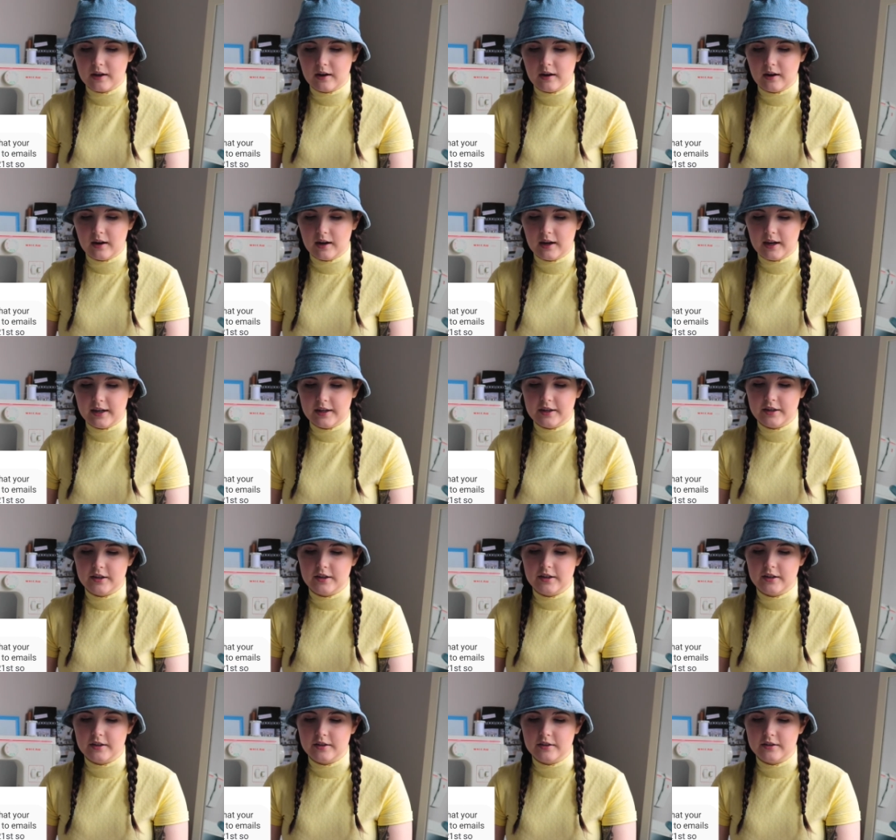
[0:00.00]

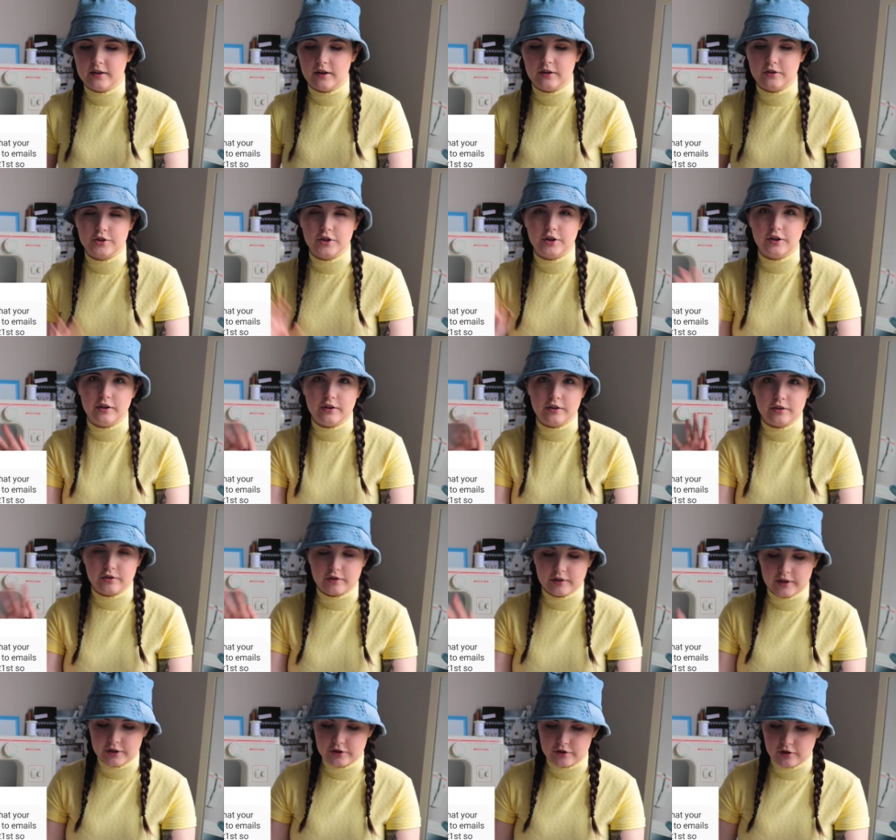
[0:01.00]
I'll show you the
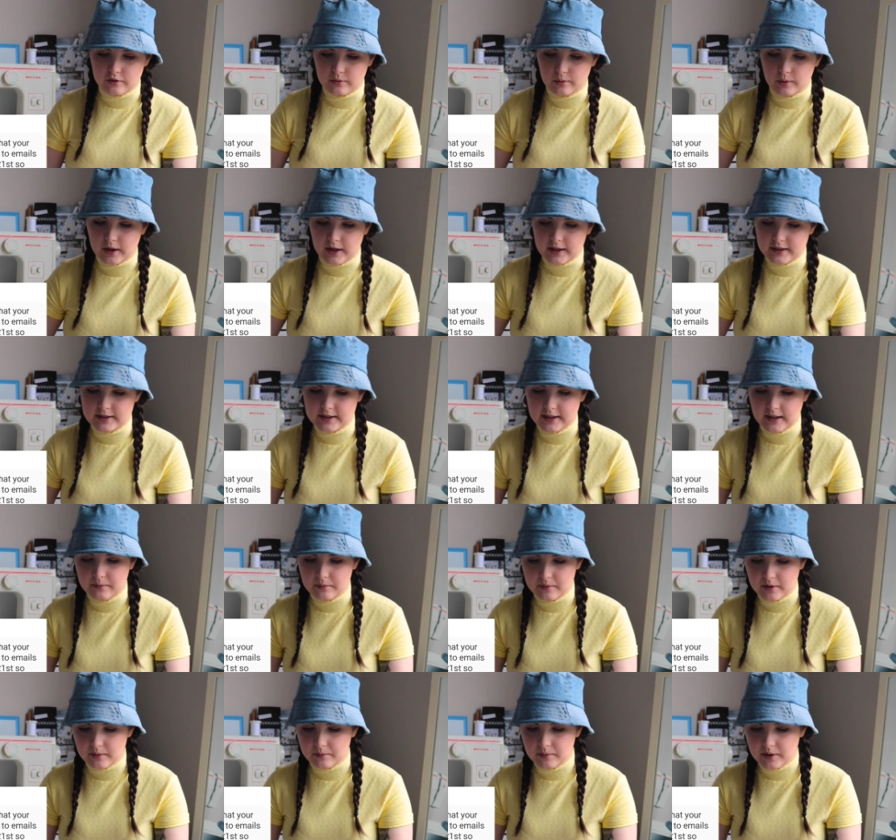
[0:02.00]
screenshot of what I DM'd
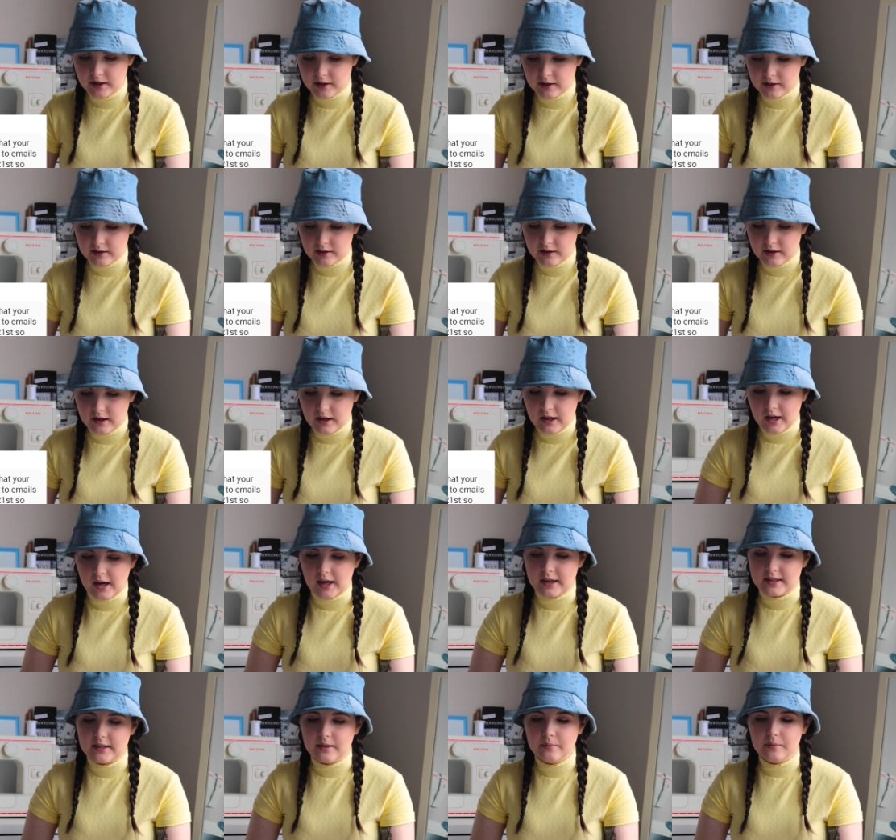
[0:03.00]
them here. I
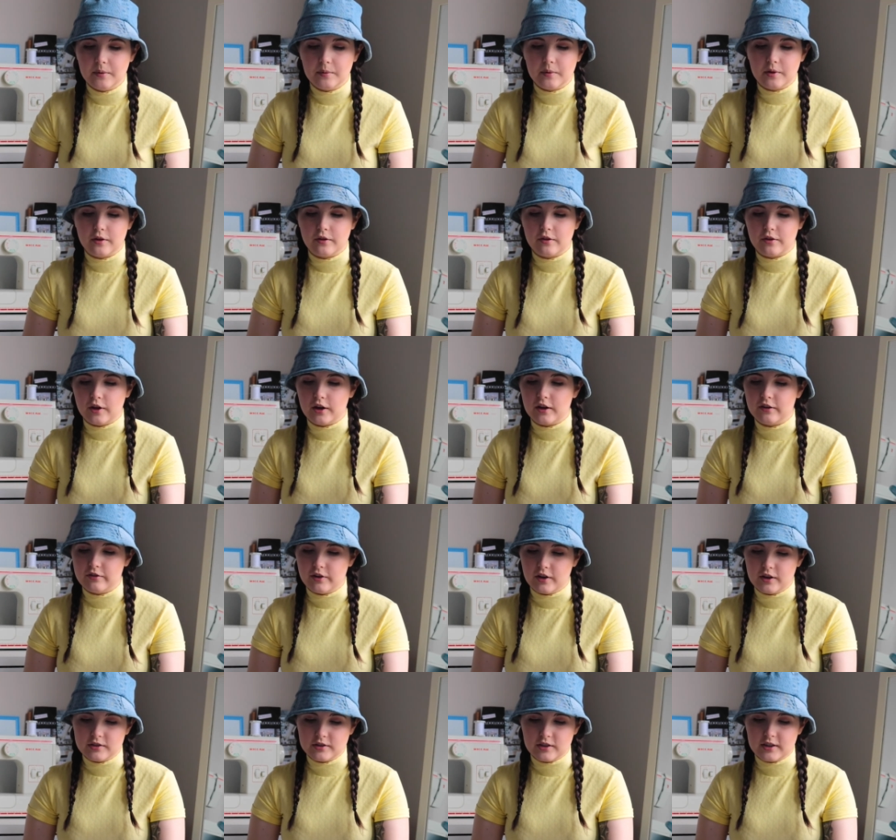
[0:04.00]
DM'd them on the
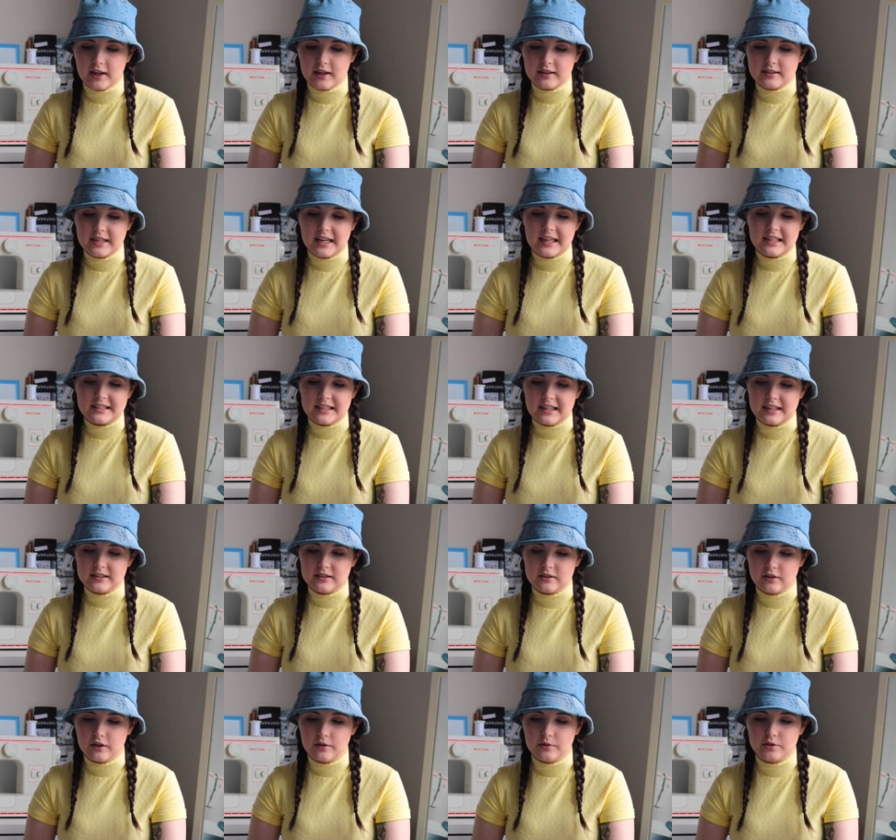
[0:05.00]
31st, so yeah, 10 days
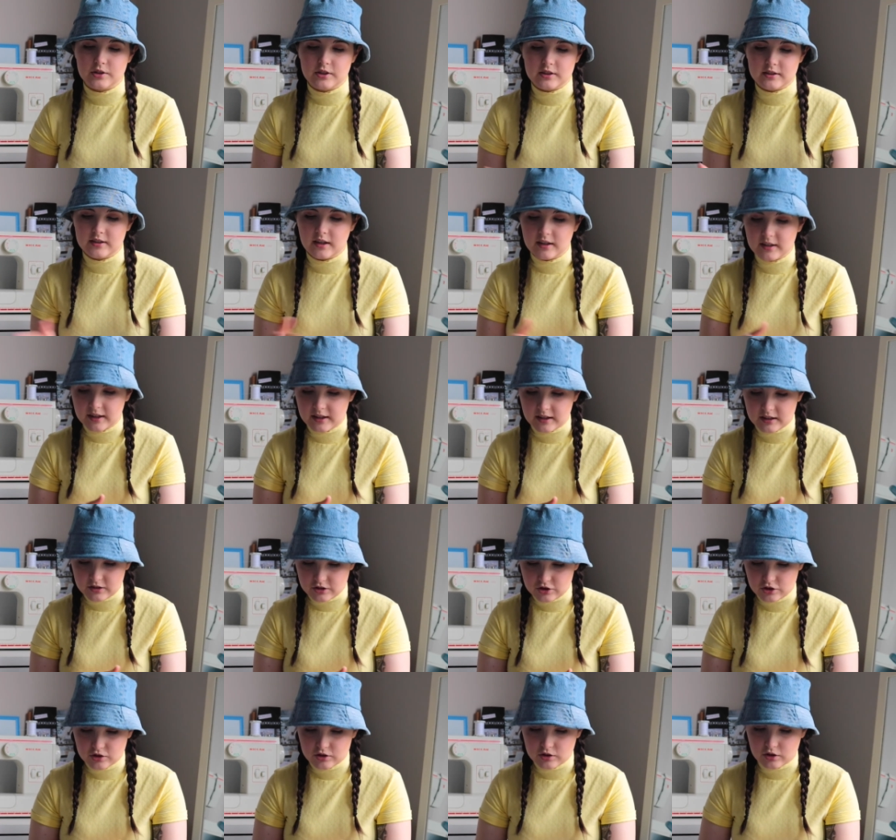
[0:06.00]
ago. It was the Sunday that's
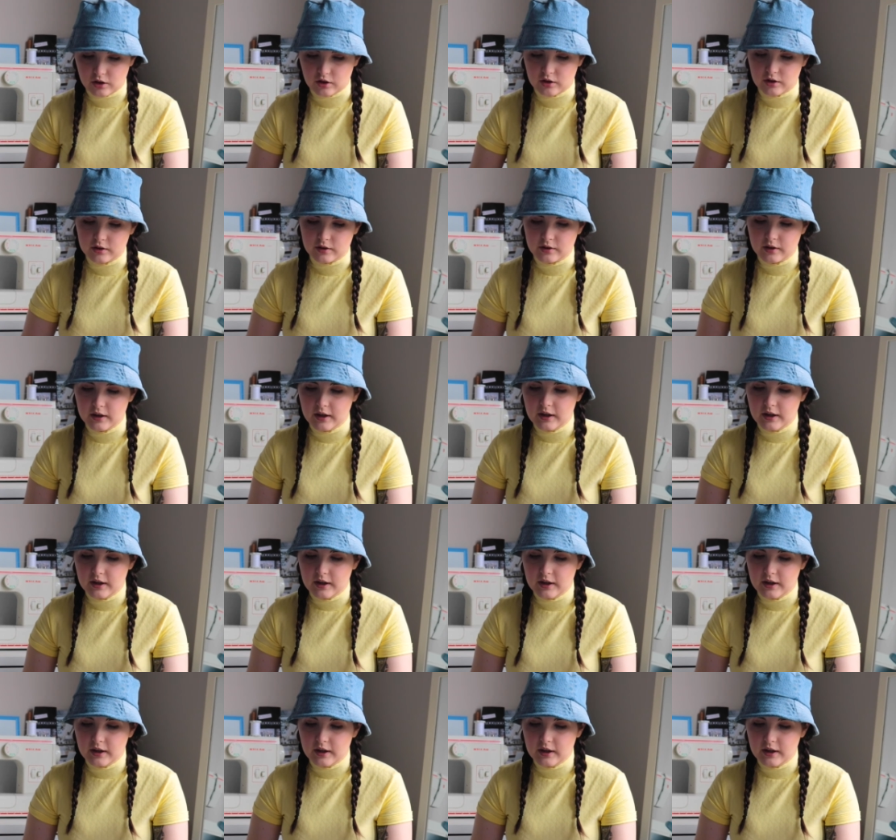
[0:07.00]
just gone.